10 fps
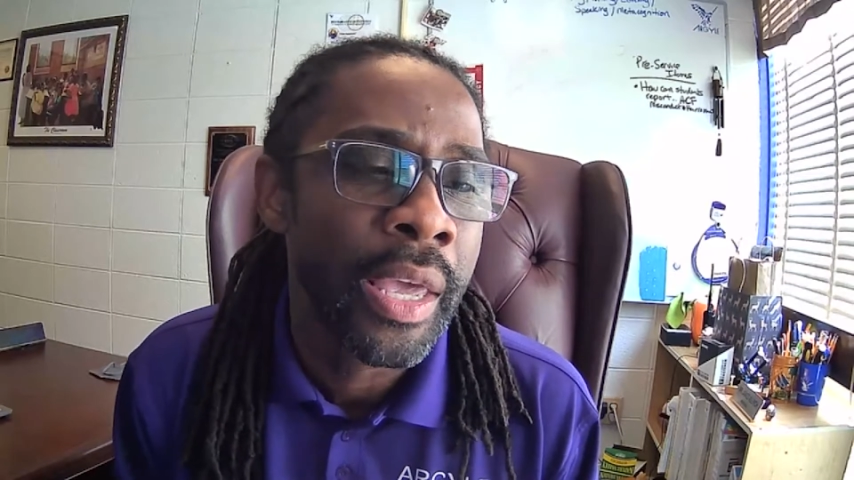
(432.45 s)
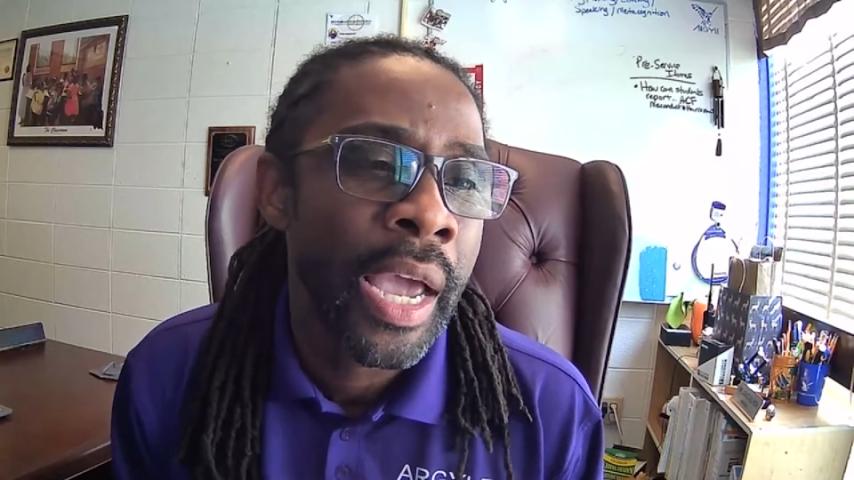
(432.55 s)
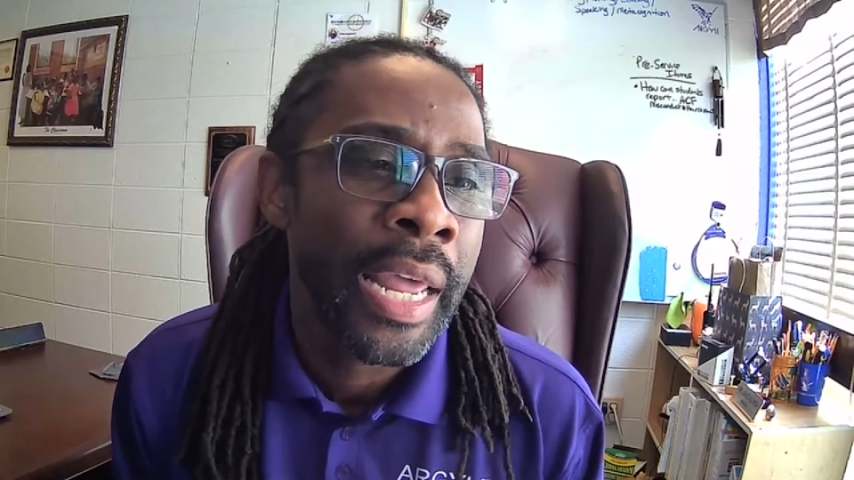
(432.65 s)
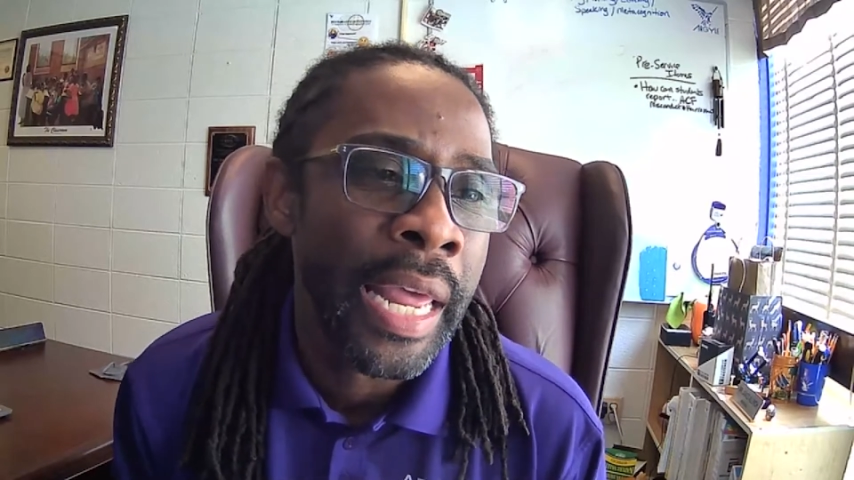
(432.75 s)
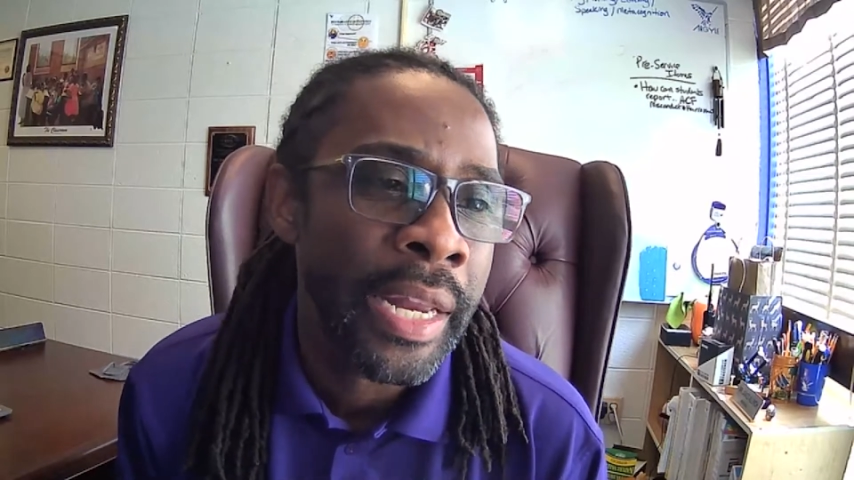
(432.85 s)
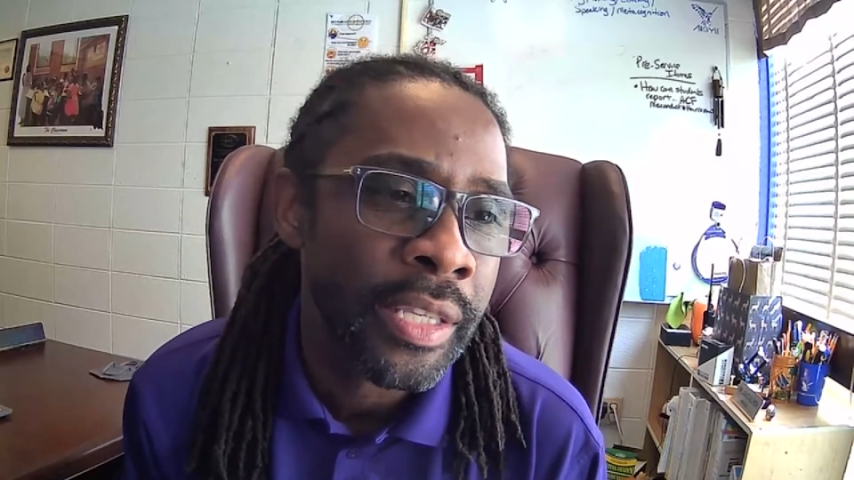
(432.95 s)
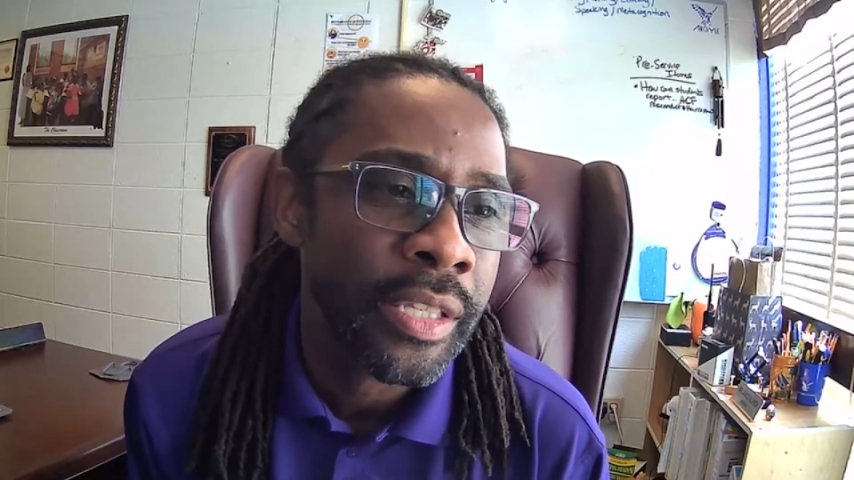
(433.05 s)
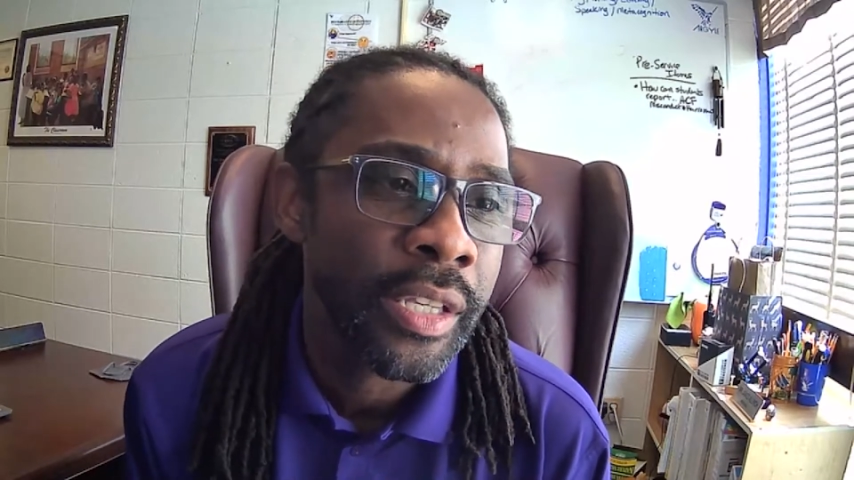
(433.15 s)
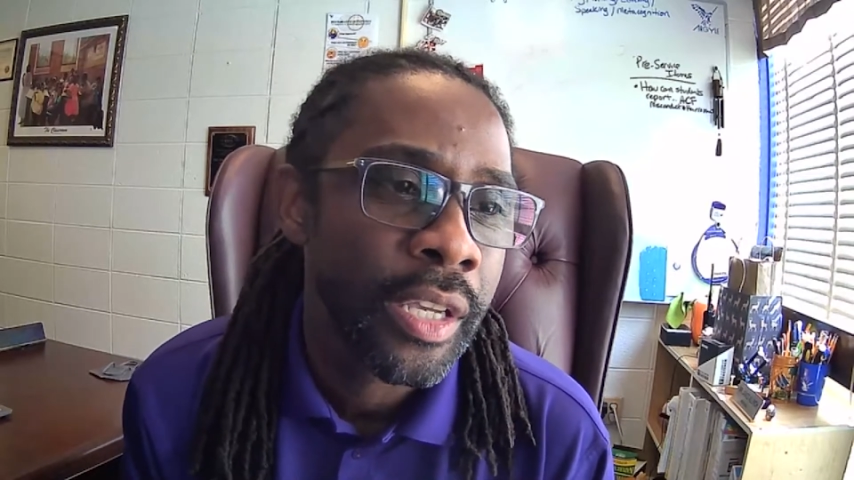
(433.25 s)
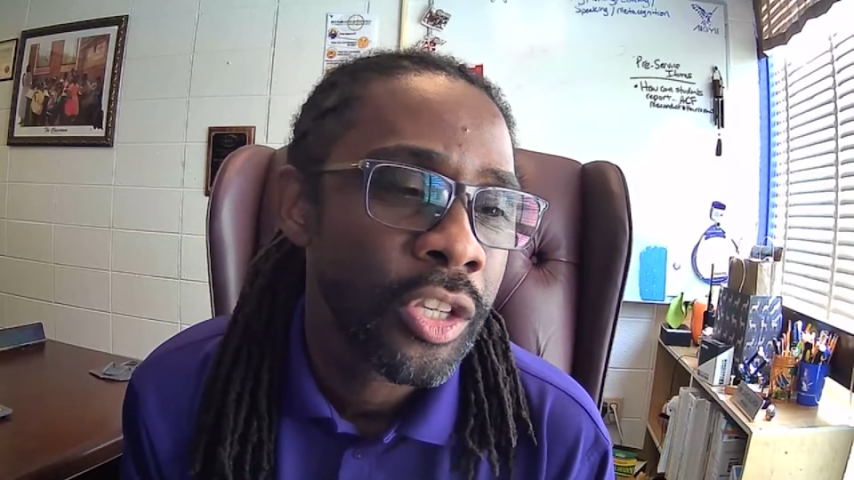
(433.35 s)
and that is
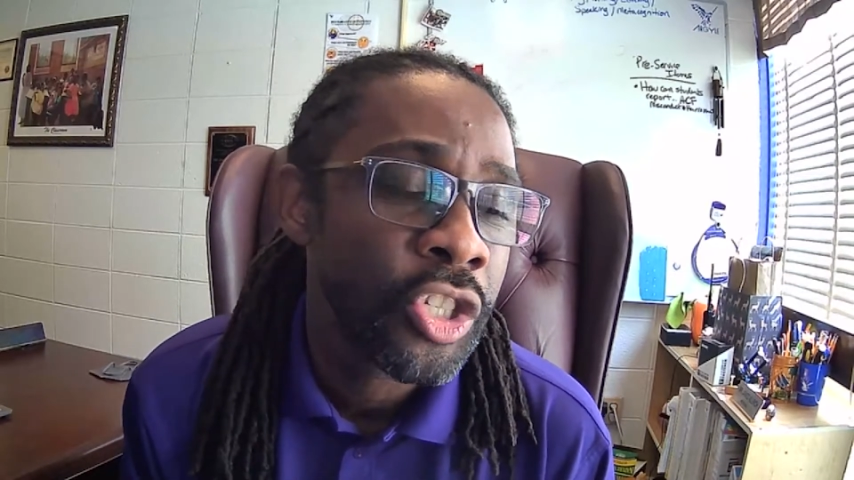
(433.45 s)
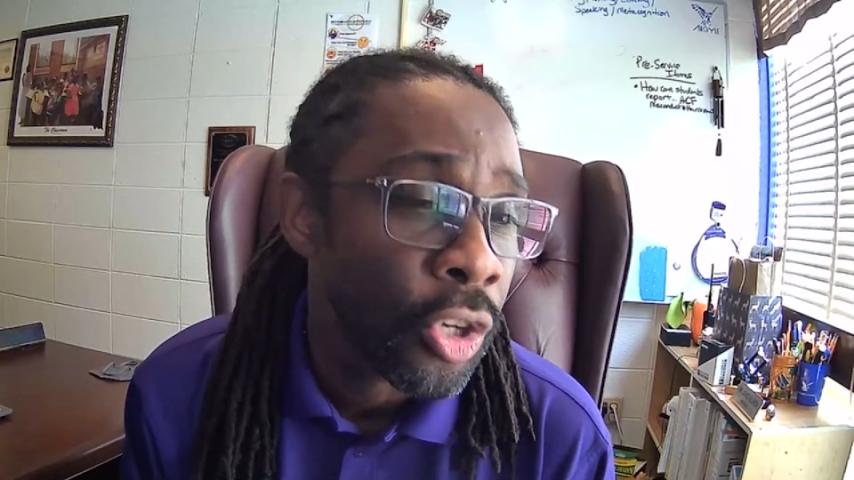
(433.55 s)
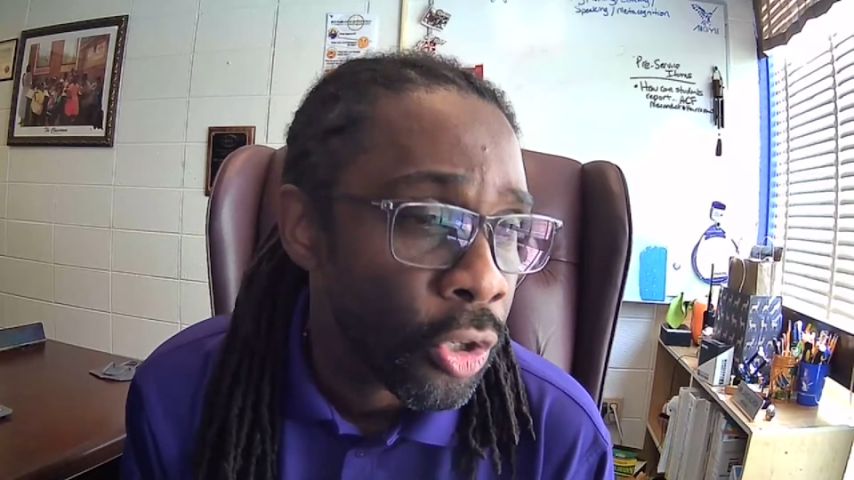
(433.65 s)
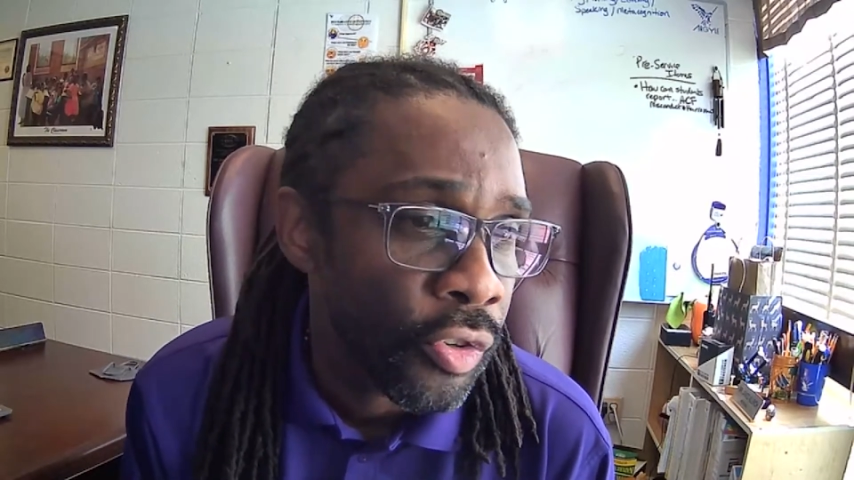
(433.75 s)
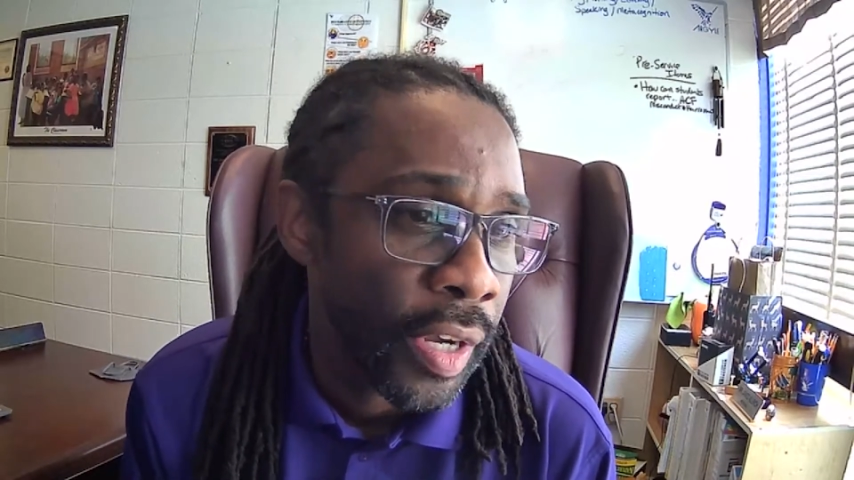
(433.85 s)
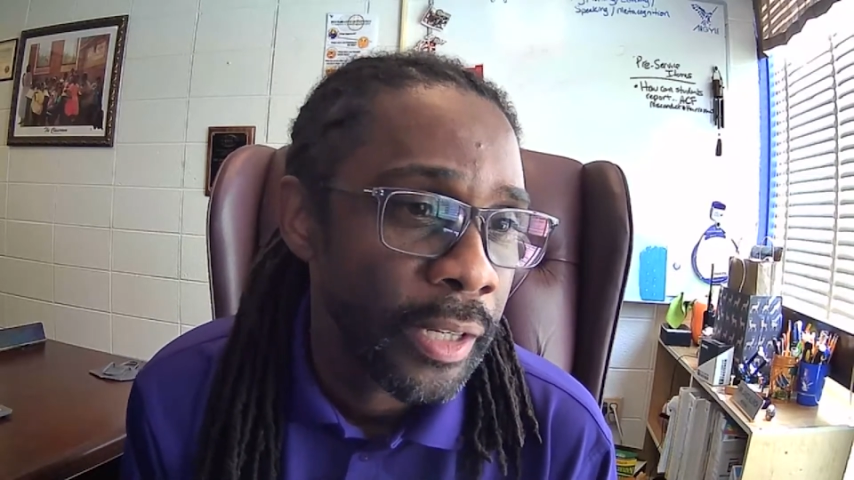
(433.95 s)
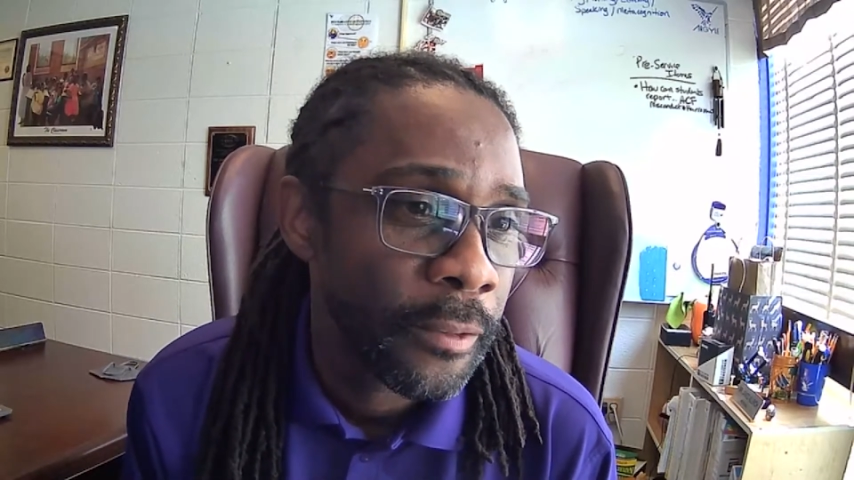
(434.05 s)
children.